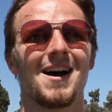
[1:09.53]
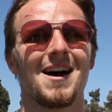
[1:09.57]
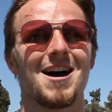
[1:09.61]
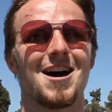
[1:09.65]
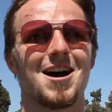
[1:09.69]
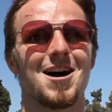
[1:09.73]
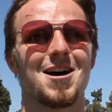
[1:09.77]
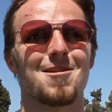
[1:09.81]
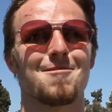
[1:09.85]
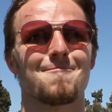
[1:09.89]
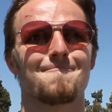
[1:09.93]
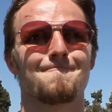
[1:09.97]

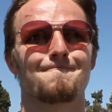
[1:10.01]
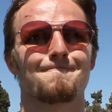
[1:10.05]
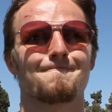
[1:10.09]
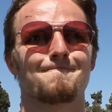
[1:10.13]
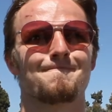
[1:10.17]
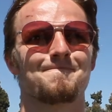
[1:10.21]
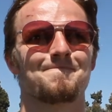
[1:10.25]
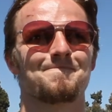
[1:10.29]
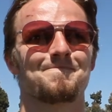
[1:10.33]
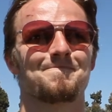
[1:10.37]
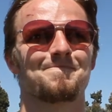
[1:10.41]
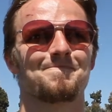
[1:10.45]
Um,
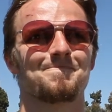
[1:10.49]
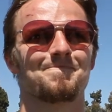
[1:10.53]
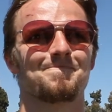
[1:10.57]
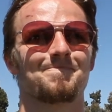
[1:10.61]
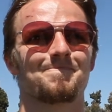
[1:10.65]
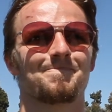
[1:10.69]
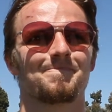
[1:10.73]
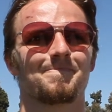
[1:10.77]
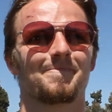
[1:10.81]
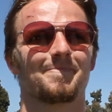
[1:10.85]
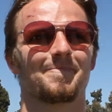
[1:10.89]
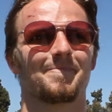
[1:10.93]

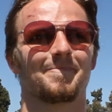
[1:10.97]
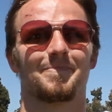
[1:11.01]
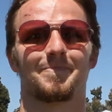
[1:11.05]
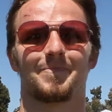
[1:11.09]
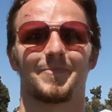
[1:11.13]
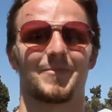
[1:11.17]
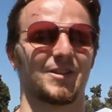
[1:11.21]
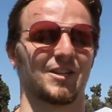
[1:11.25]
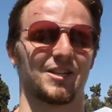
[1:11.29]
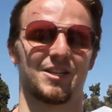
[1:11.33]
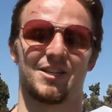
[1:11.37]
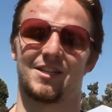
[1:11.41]

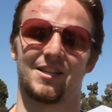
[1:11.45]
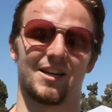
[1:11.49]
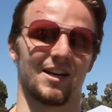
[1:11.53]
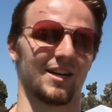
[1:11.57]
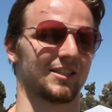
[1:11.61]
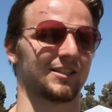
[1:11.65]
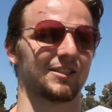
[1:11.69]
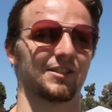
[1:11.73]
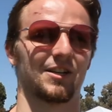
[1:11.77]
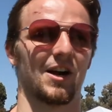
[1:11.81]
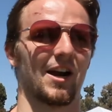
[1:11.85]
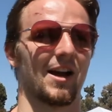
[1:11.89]

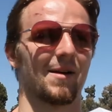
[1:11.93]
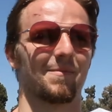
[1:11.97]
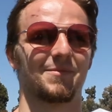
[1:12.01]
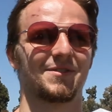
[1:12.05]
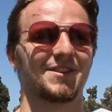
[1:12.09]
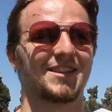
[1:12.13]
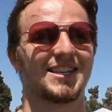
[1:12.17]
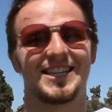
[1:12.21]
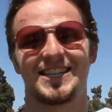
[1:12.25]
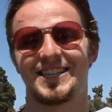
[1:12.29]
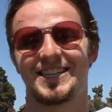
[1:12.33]
sucks. Sorry, I'm